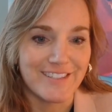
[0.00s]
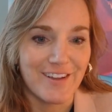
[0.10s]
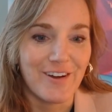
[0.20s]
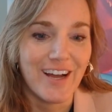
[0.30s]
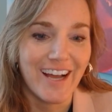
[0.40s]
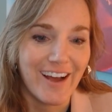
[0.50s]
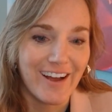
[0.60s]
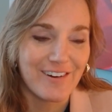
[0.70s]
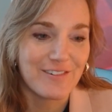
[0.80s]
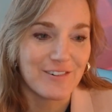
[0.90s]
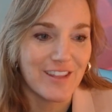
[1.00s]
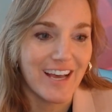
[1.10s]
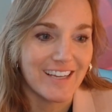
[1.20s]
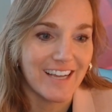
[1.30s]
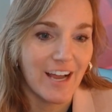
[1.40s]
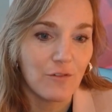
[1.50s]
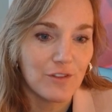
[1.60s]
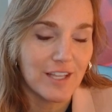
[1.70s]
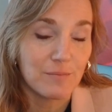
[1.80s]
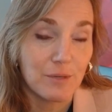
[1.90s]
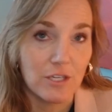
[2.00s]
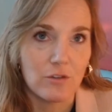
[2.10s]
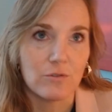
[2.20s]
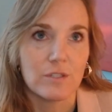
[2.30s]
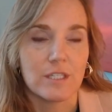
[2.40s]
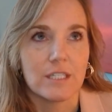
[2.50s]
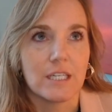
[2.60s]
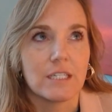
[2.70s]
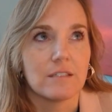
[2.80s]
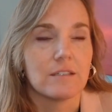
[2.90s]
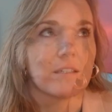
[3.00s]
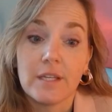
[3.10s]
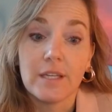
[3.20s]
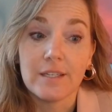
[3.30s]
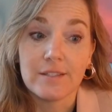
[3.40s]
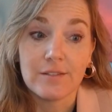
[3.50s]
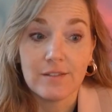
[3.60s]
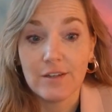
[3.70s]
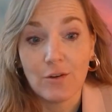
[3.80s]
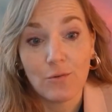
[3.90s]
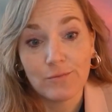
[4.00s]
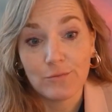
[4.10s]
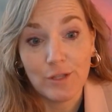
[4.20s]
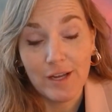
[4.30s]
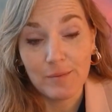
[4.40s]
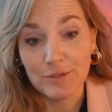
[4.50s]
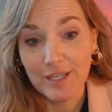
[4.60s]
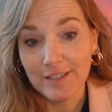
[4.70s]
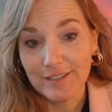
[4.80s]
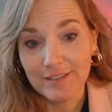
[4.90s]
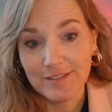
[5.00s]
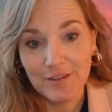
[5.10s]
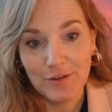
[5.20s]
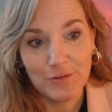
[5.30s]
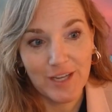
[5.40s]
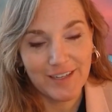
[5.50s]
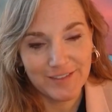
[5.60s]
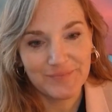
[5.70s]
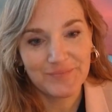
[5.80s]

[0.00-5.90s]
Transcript: So however that's being used and it is, reliable data. So yeah.